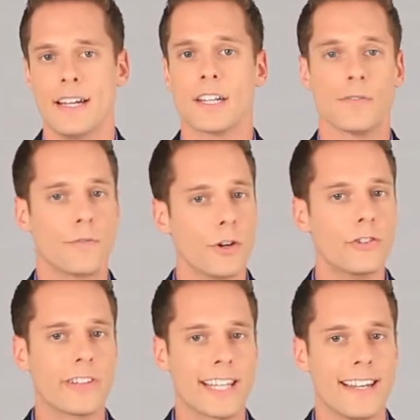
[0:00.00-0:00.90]

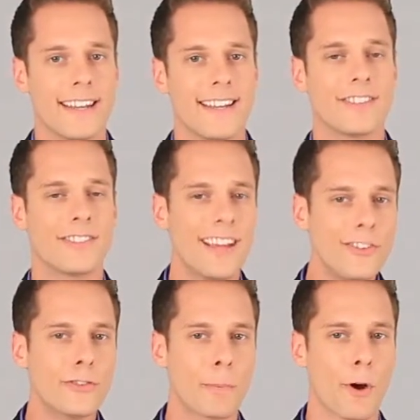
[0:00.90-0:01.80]
Conversely,
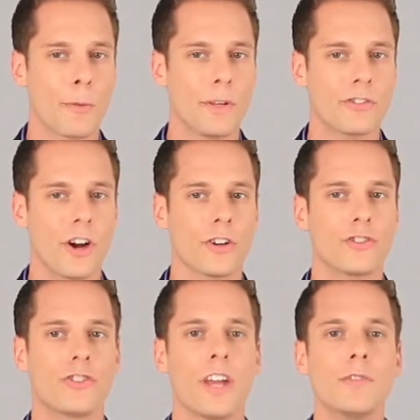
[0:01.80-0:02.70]
sales departments are
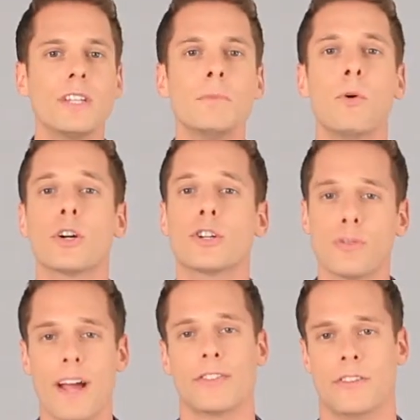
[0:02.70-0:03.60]
generally more
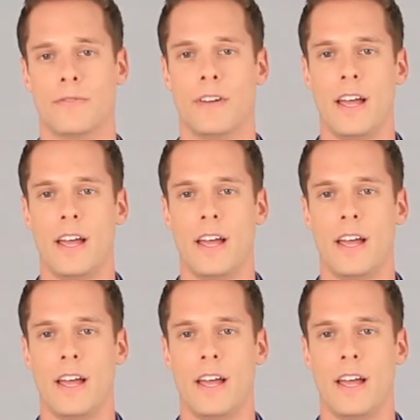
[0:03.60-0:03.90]
aggressive